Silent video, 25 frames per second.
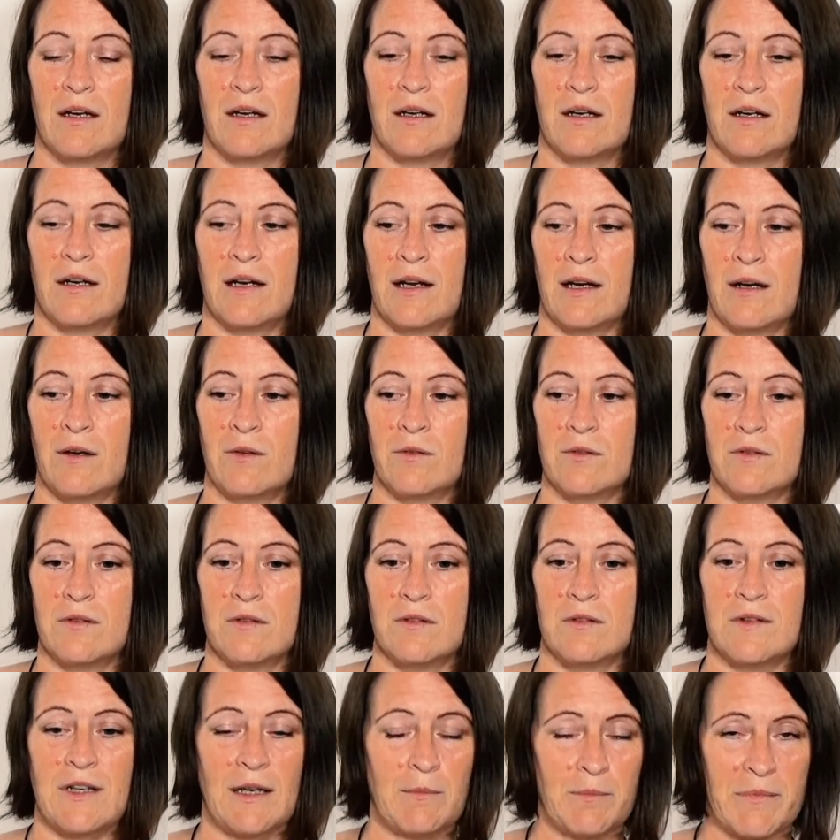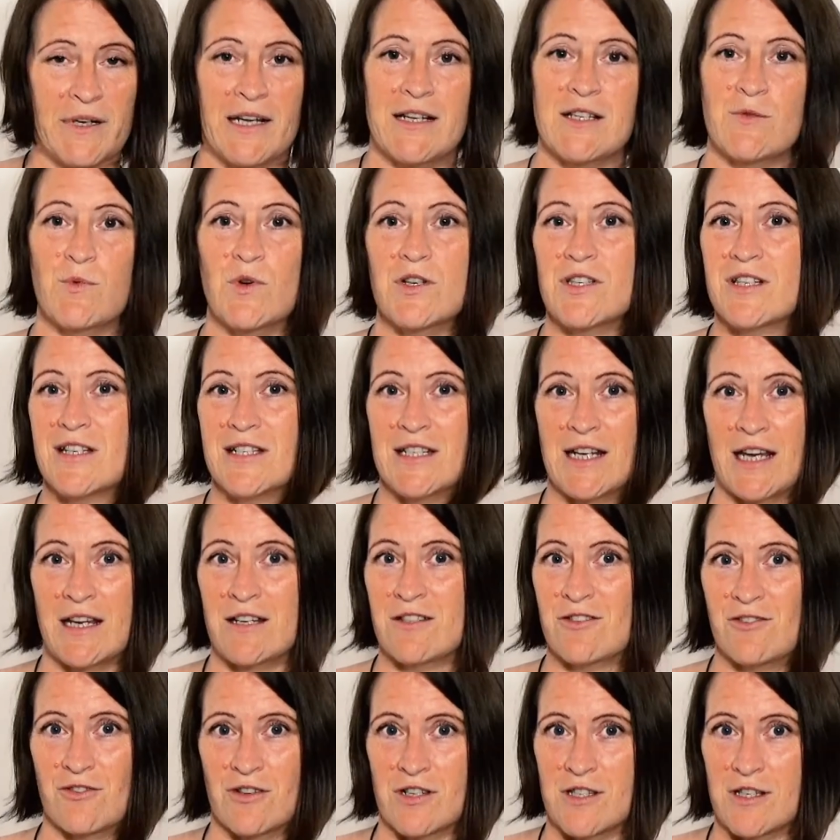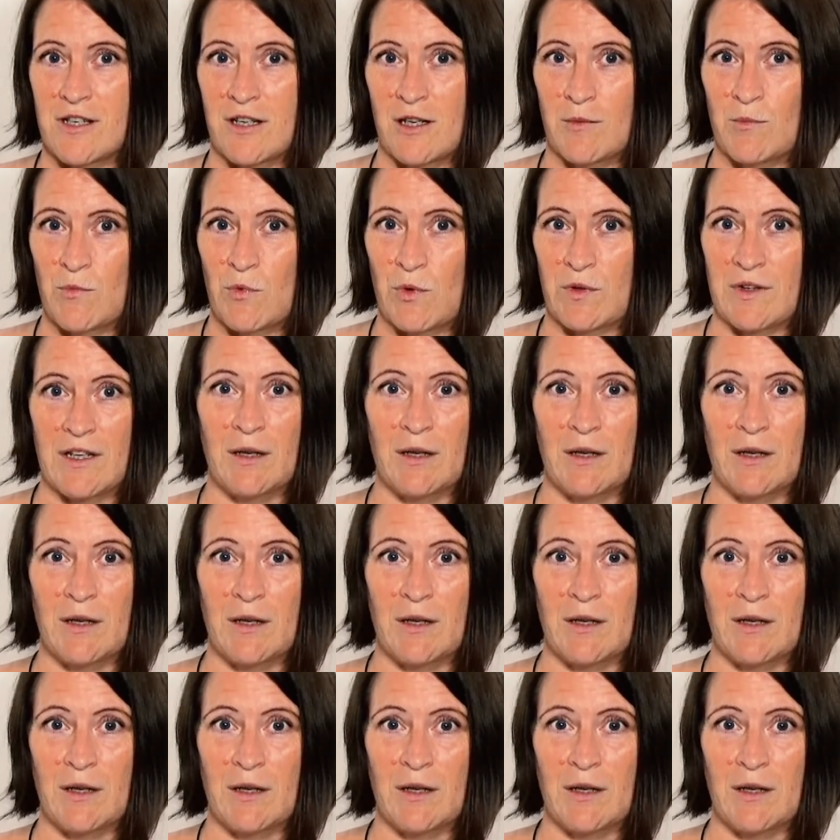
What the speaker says: Now, that place wasn't dangerous anymore.